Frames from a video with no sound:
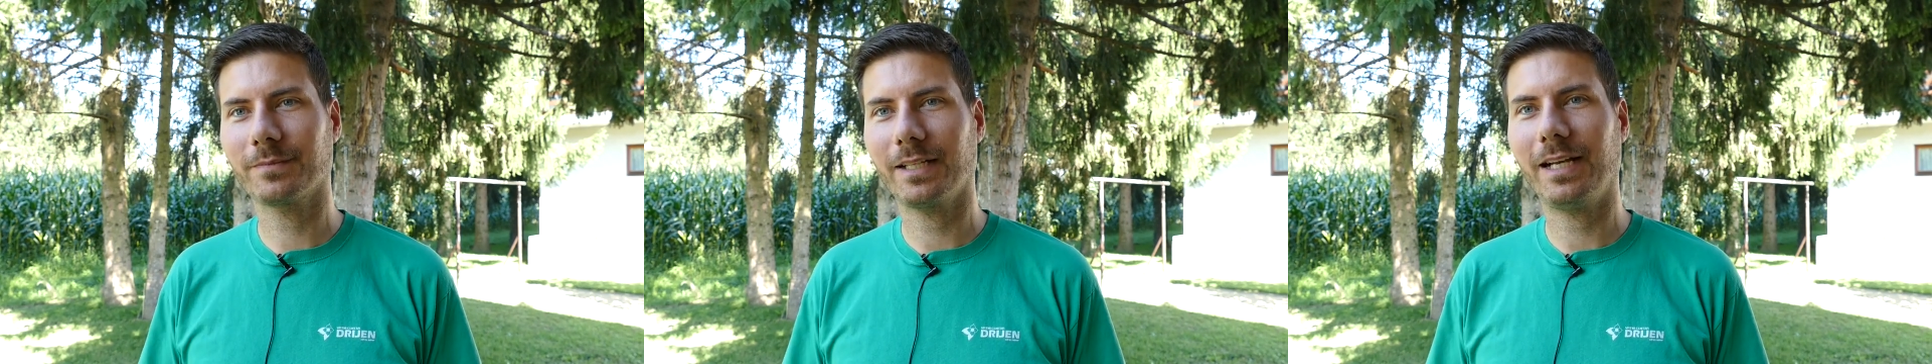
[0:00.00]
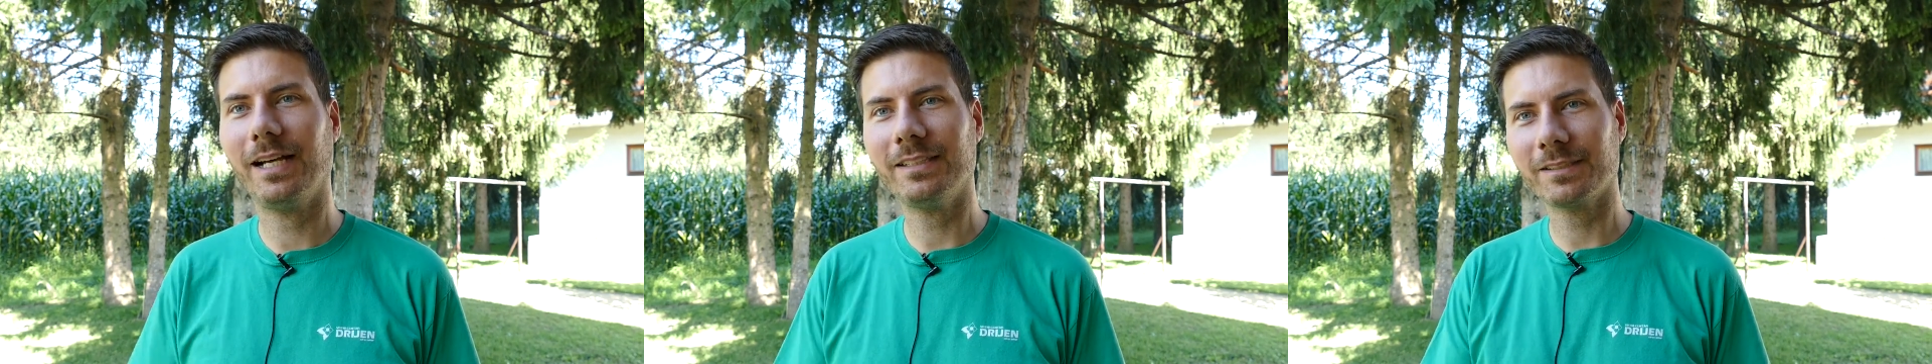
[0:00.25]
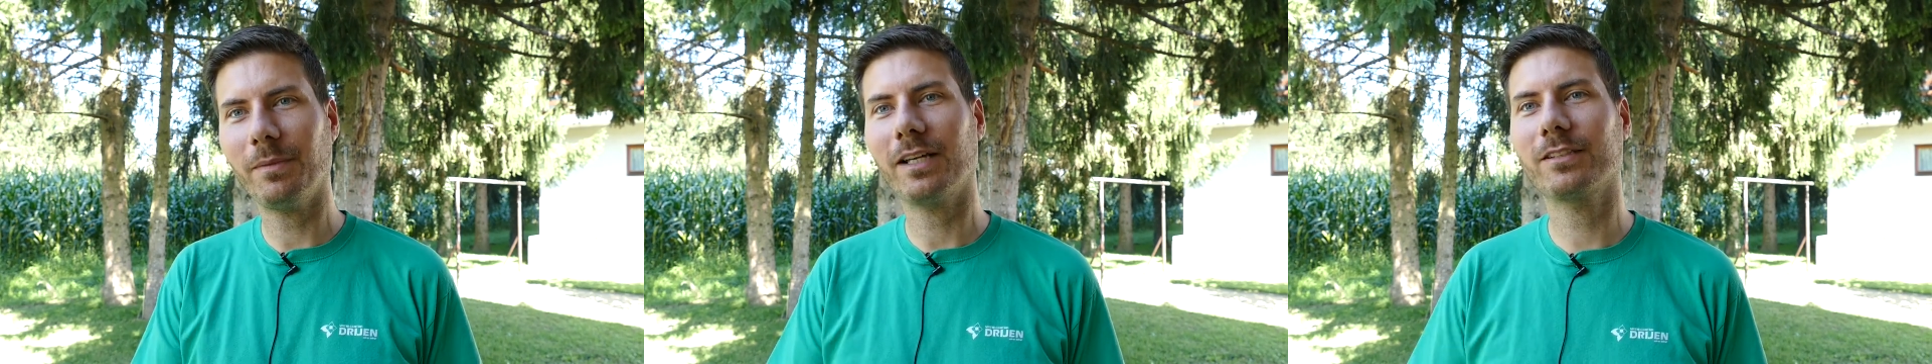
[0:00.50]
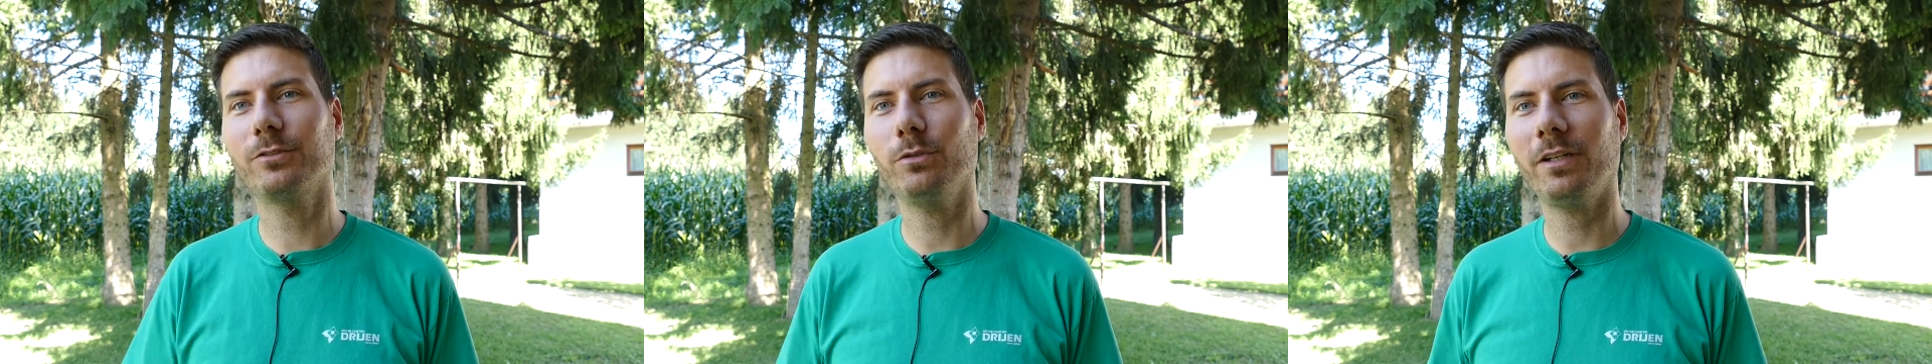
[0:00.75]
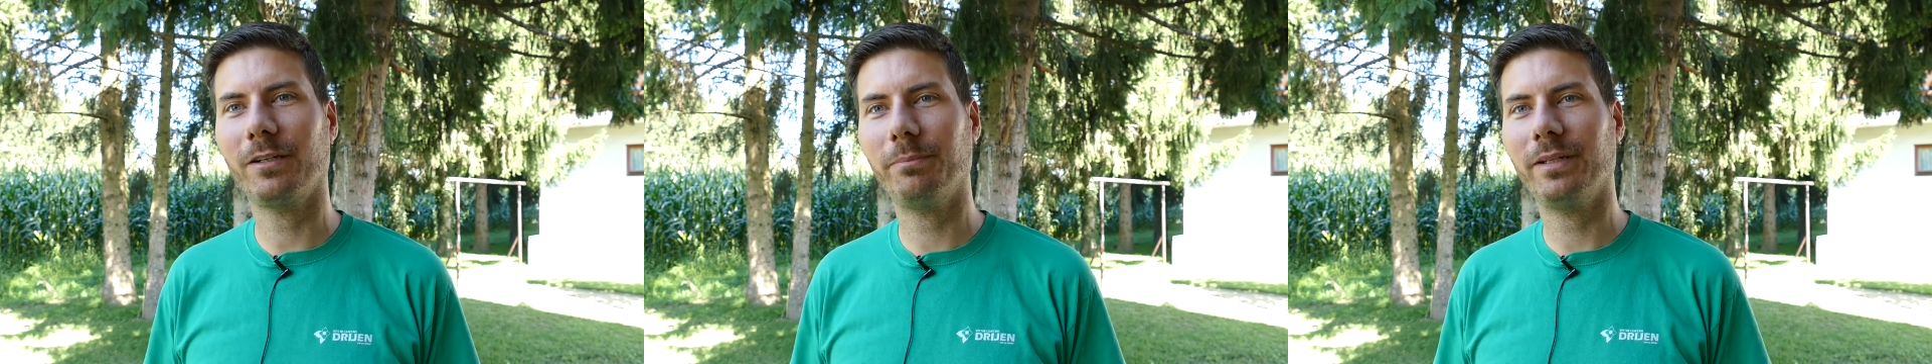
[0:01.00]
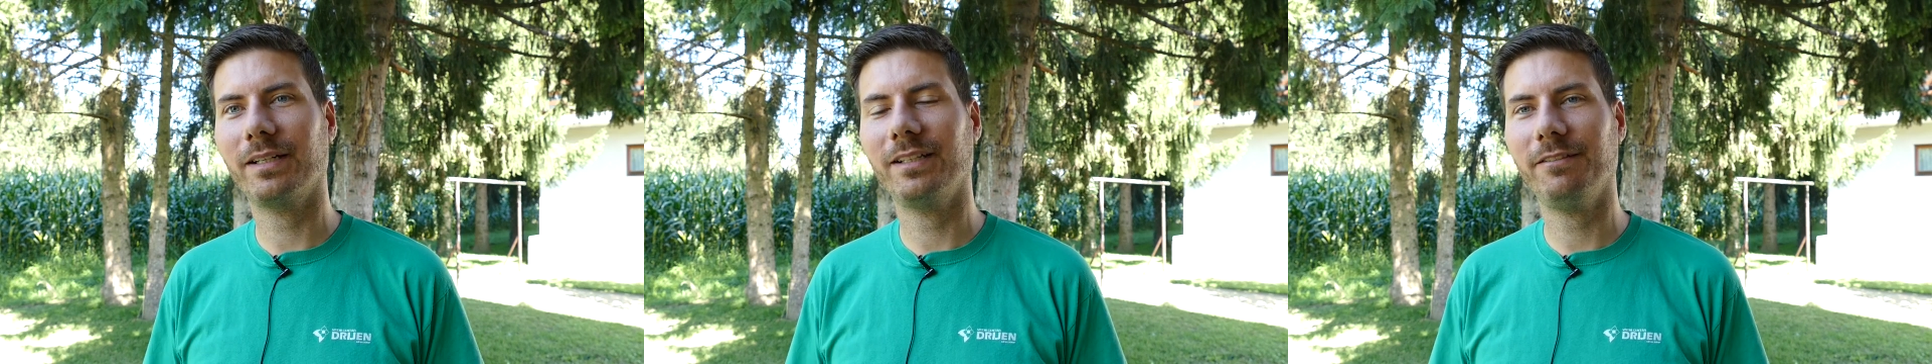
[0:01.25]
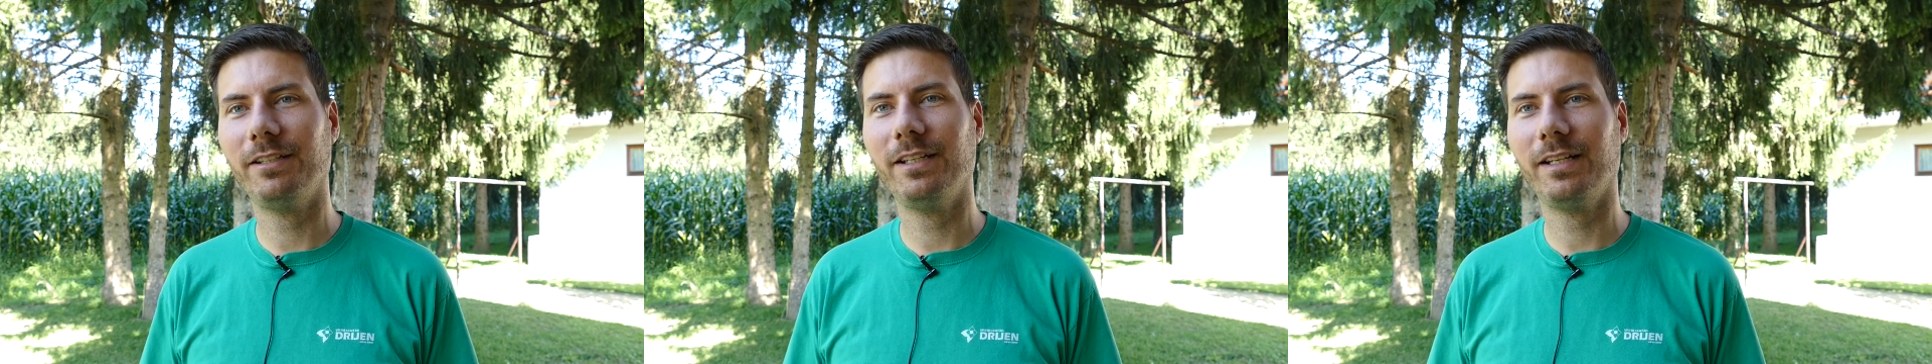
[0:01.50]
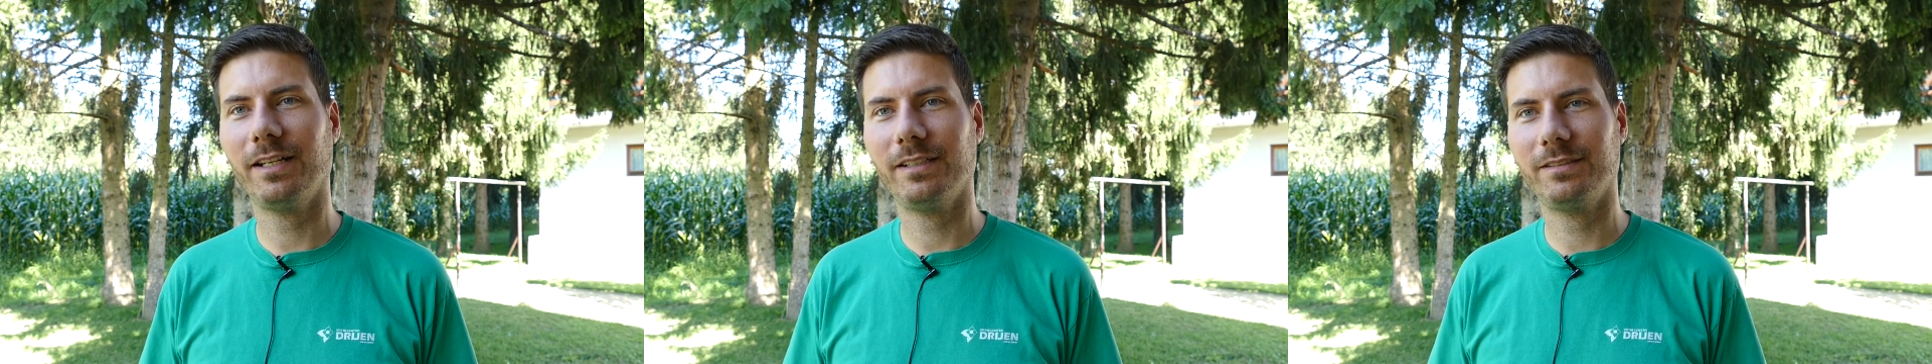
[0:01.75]
Ask Mark Zuckerberg if he
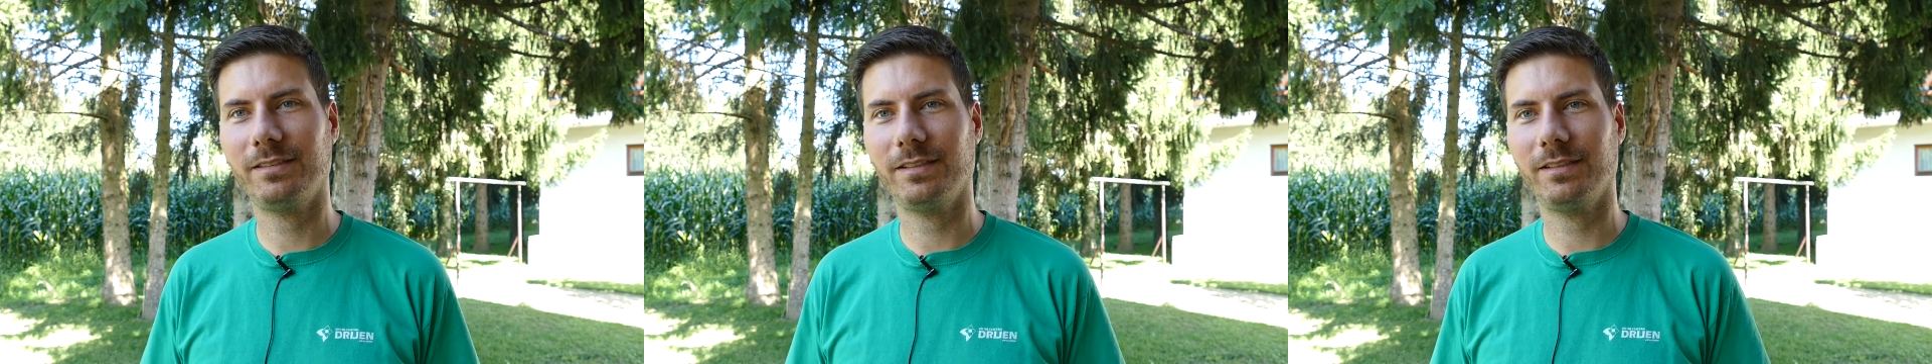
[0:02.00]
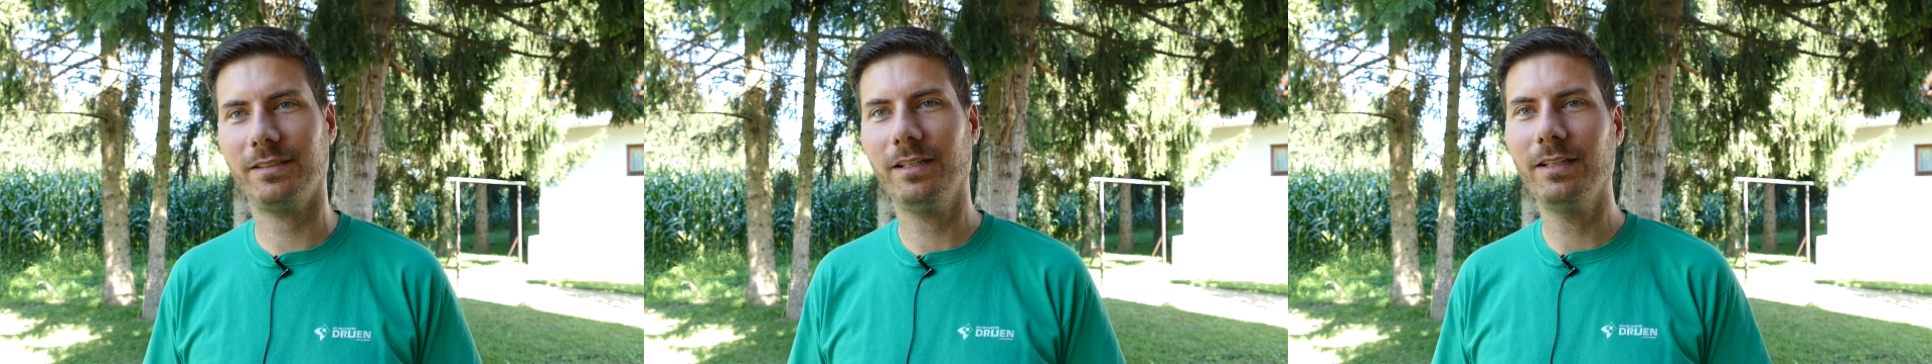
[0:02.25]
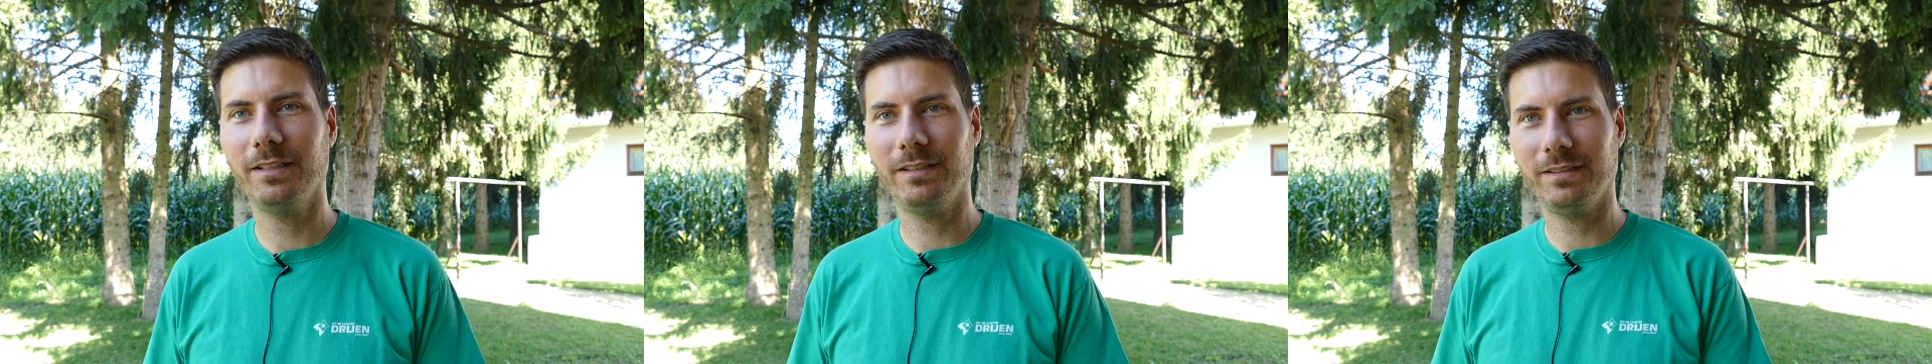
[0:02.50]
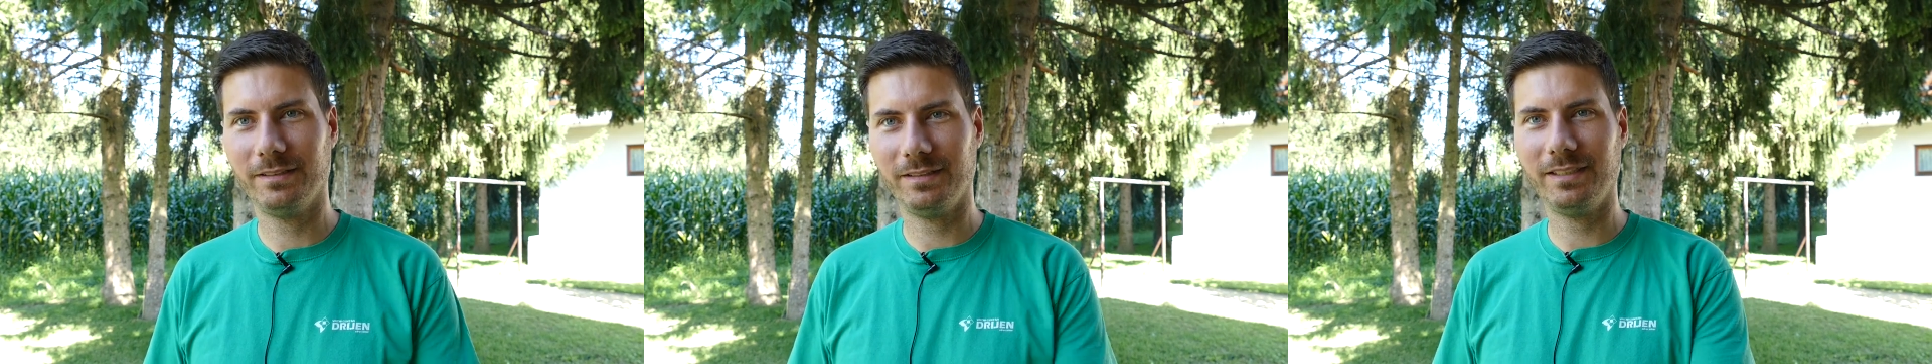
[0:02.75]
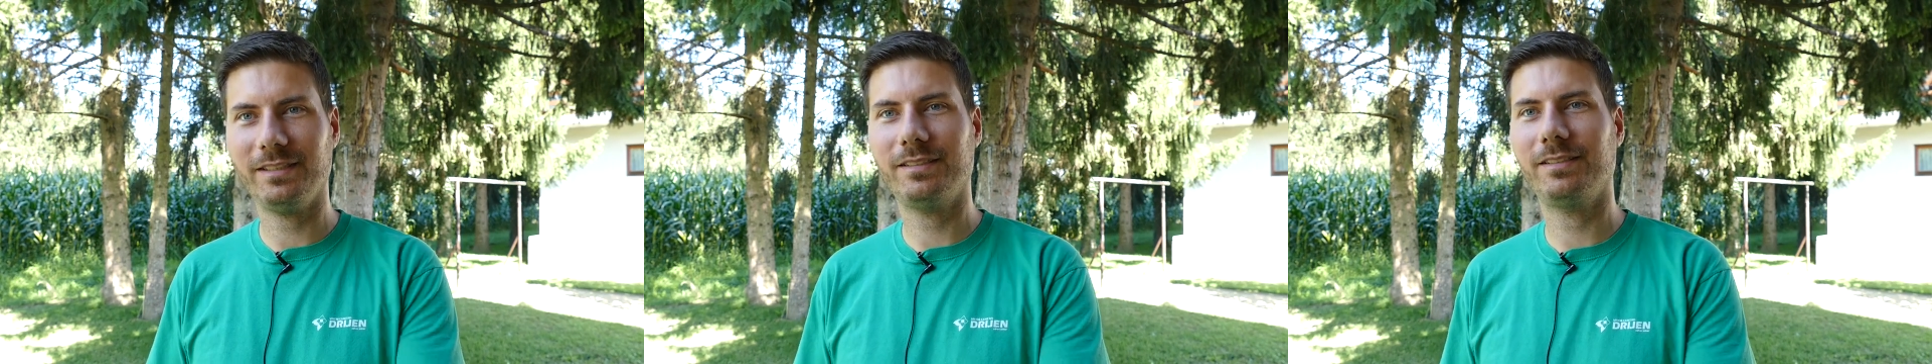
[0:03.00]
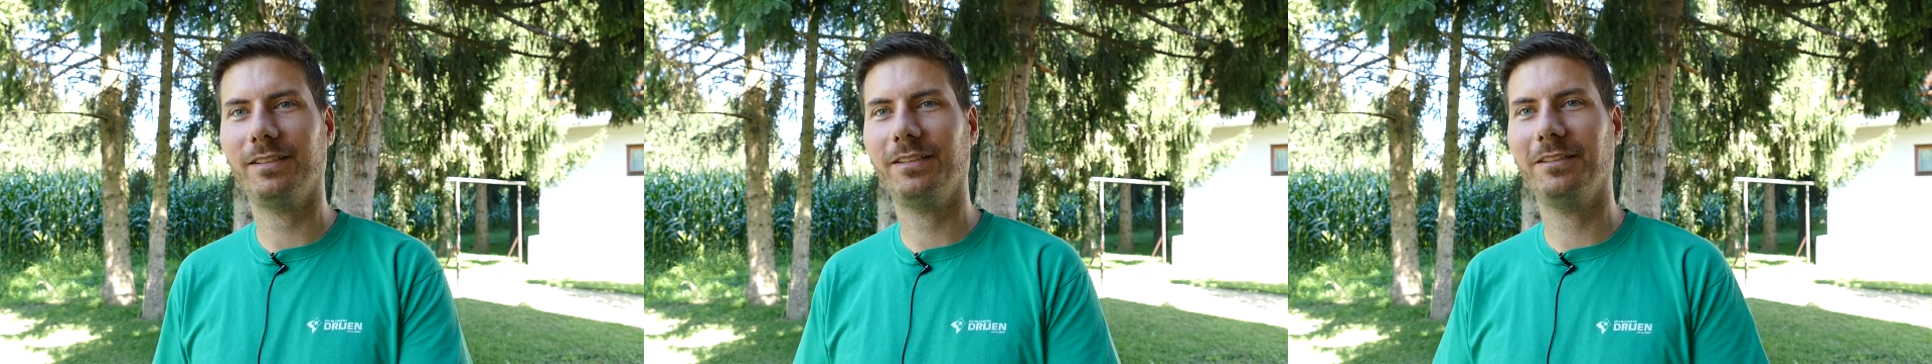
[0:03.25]
has these,